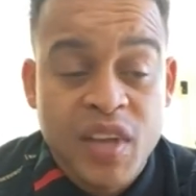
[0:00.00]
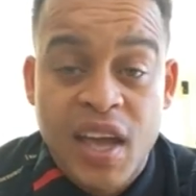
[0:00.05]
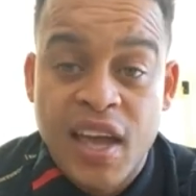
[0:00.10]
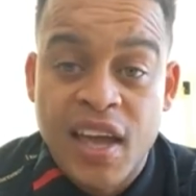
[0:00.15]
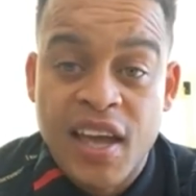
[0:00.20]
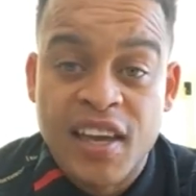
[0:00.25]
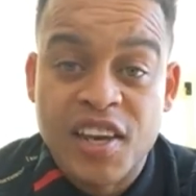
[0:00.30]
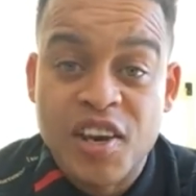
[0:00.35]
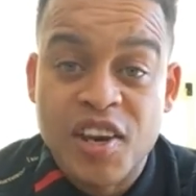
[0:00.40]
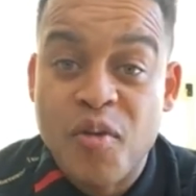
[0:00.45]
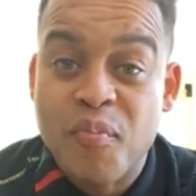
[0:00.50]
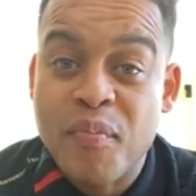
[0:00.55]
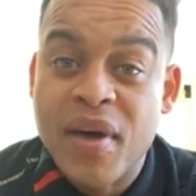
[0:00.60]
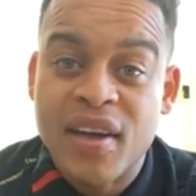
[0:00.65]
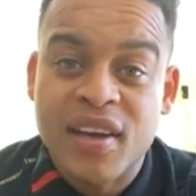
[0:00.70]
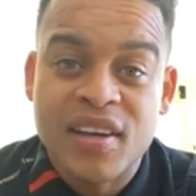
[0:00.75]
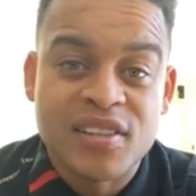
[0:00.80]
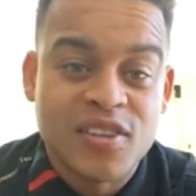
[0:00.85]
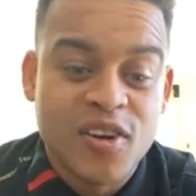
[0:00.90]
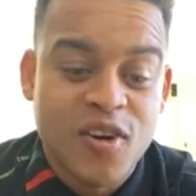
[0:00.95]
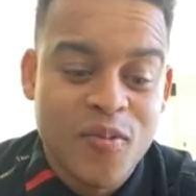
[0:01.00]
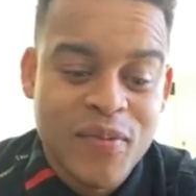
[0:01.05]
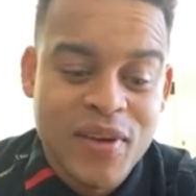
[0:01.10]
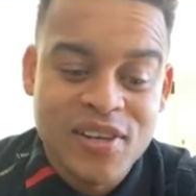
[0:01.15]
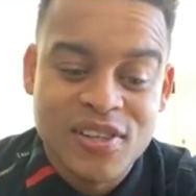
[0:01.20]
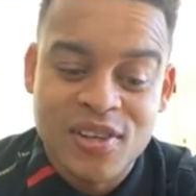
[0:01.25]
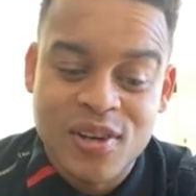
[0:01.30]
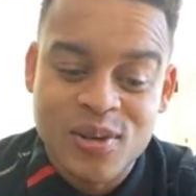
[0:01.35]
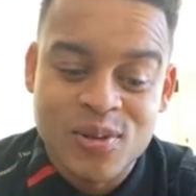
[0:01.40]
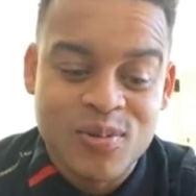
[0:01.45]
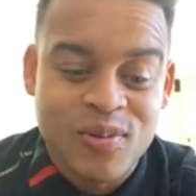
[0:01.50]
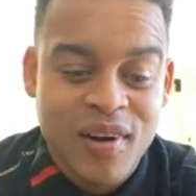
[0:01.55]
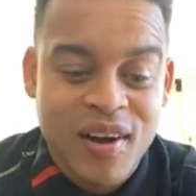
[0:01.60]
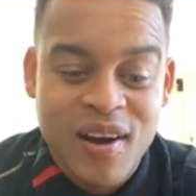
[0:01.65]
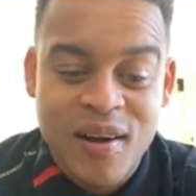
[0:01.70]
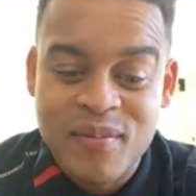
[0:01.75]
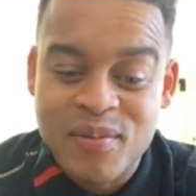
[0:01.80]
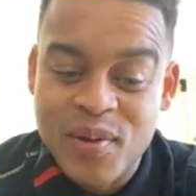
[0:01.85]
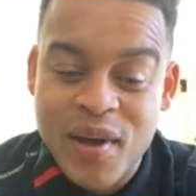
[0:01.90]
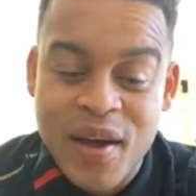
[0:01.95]
And, you know, Megan told me, she goes,
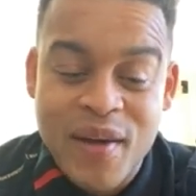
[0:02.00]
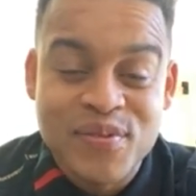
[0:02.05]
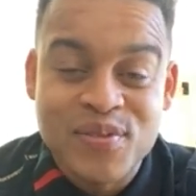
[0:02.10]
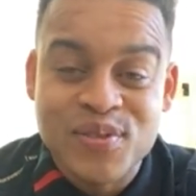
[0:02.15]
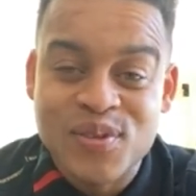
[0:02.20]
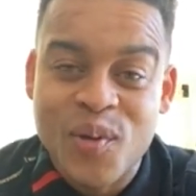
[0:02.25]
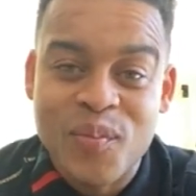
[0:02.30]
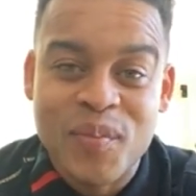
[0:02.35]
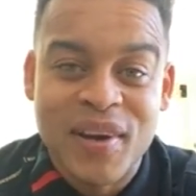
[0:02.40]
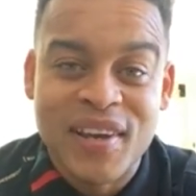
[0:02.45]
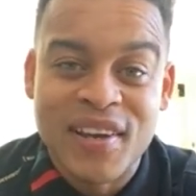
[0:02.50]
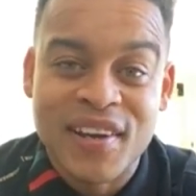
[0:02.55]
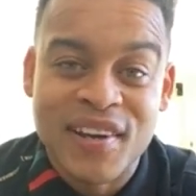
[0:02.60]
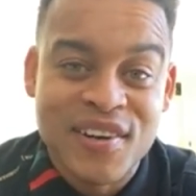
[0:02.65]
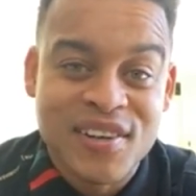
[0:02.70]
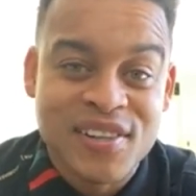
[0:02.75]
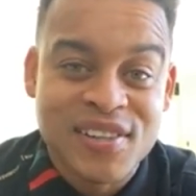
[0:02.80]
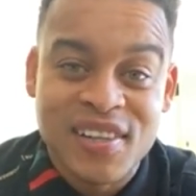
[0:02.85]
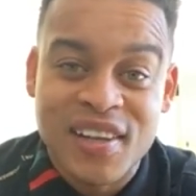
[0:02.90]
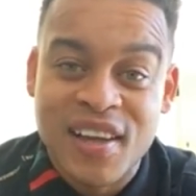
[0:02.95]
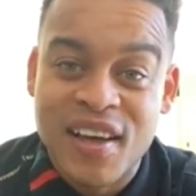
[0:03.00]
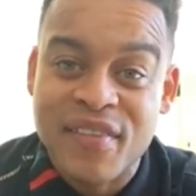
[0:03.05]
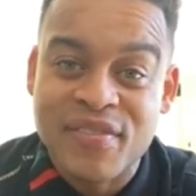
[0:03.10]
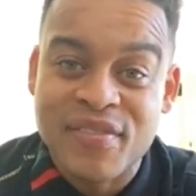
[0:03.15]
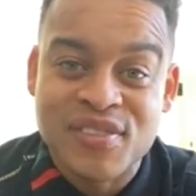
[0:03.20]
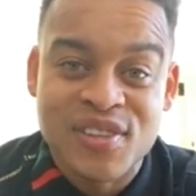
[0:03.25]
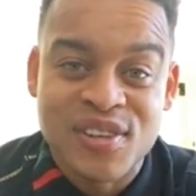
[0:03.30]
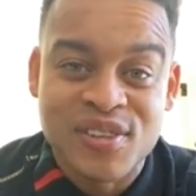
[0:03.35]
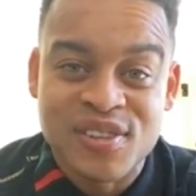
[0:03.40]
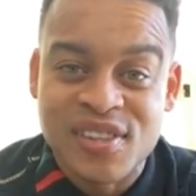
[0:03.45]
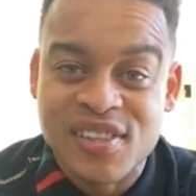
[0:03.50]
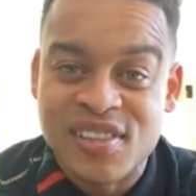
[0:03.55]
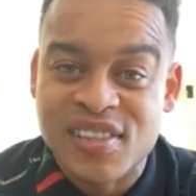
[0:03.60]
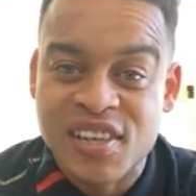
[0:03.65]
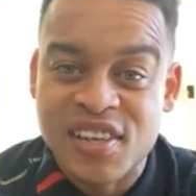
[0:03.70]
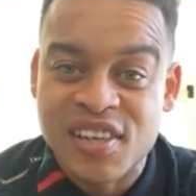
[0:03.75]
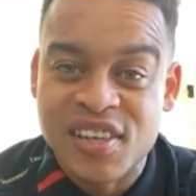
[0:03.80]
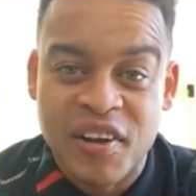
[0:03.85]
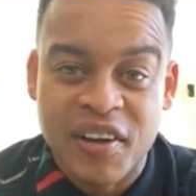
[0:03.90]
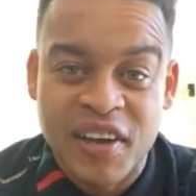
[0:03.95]
Rob, you have so many years left. So just,
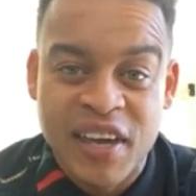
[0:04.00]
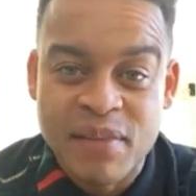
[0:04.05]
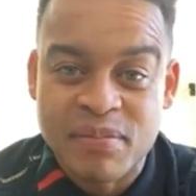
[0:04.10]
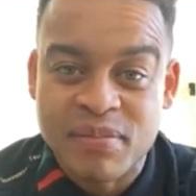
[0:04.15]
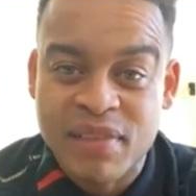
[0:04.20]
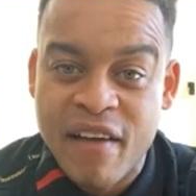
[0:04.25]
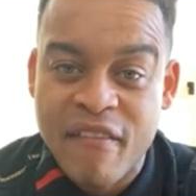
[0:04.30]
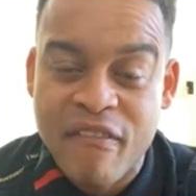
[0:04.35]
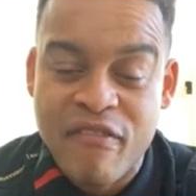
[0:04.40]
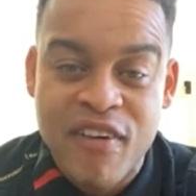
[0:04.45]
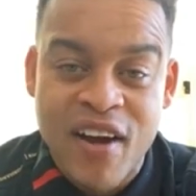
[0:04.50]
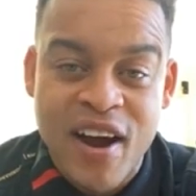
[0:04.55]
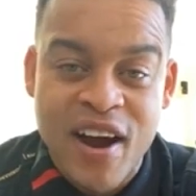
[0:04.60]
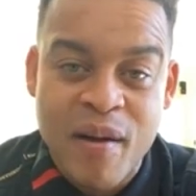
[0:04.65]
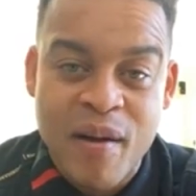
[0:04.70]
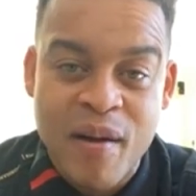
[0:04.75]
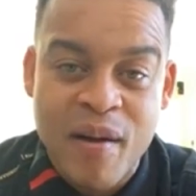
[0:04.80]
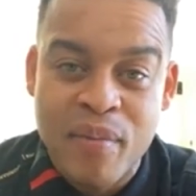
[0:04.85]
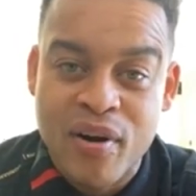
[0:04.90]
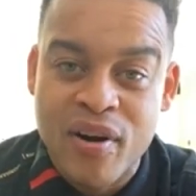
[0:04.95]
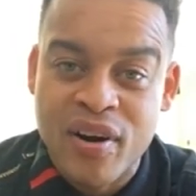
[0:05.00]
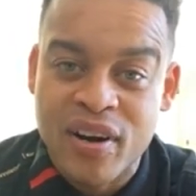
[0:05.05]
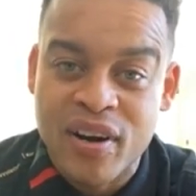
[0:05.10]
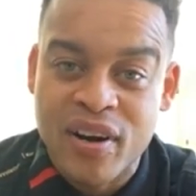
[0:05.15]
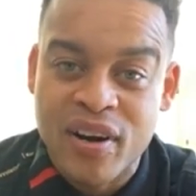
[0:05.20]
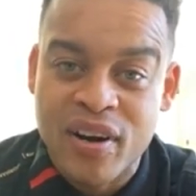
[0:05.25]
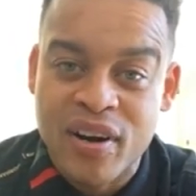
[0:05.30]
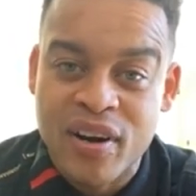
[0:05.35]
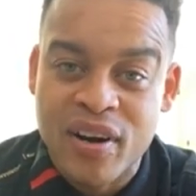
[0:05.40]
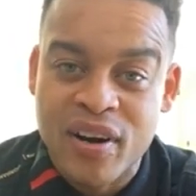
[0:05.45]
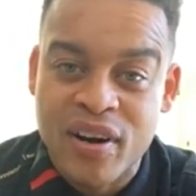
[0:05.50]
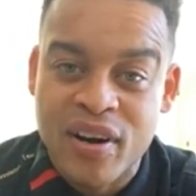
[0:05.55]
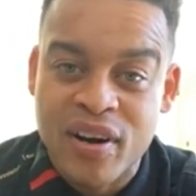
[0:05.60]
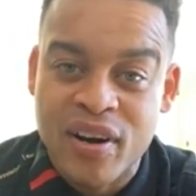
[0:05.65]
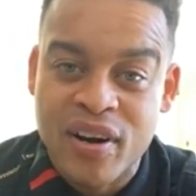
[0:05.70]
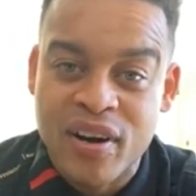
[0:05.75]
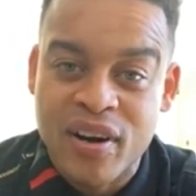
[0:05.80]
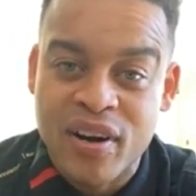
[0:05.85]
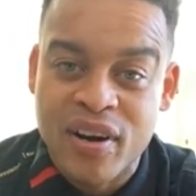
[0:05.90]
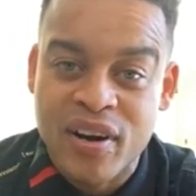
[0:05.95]
you know, keep that fire burning inside
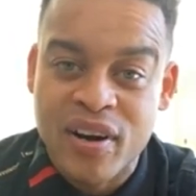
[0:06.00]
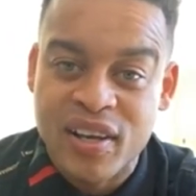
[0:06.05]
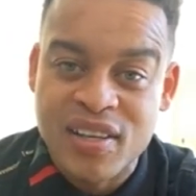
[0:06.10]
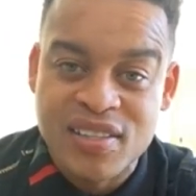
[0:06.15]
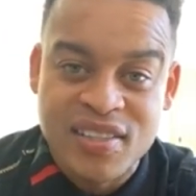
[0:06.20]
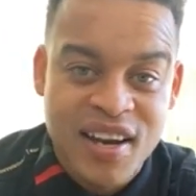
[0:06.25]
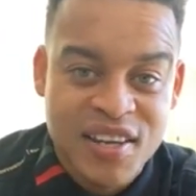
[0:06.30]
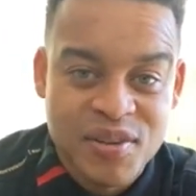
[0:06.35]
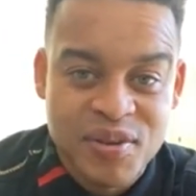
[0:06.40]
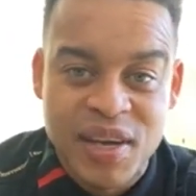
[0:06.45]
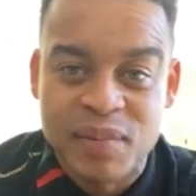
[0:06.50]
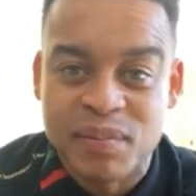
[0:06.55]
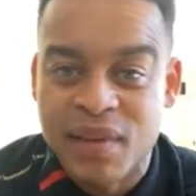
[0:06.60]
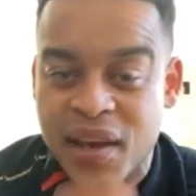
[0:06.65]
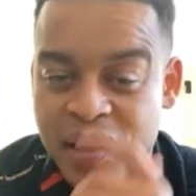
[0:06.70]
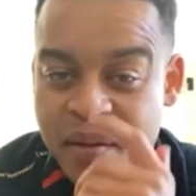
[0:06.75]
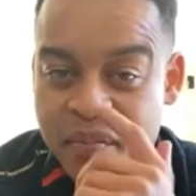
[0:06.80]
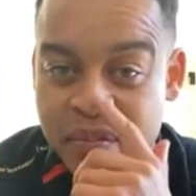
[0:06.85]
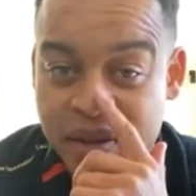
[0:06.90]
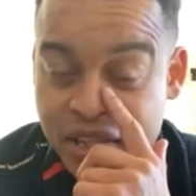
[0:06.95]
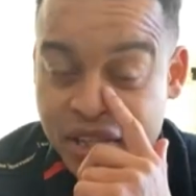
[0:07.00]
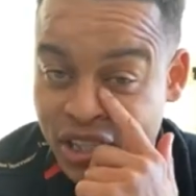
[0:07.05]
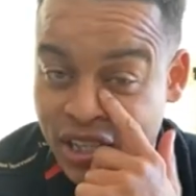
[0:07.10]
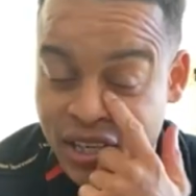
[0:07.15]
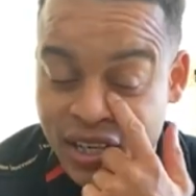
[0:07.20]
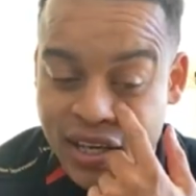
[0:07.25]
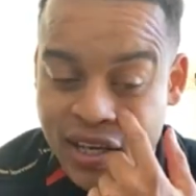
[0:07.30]
you. Keep that ambition.